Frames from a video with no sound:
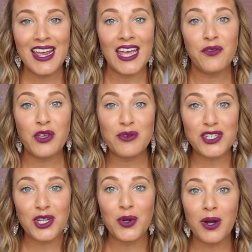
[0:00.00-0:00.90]
If you
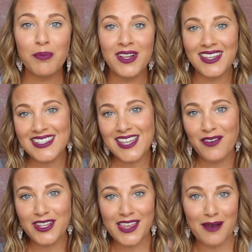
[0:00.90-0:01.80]
do, please give
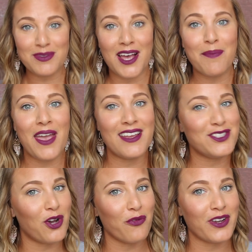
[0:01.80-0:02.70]
it a thumbs up
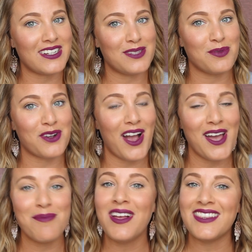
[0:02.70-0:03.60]
and don't forget to
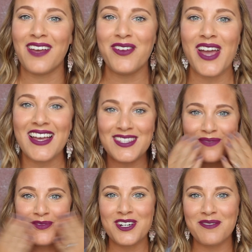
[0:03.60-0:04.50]
subscribe. Love you guys.
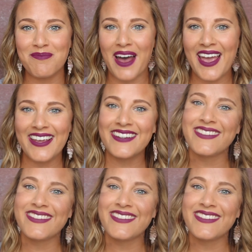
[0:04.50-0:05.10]
Bye.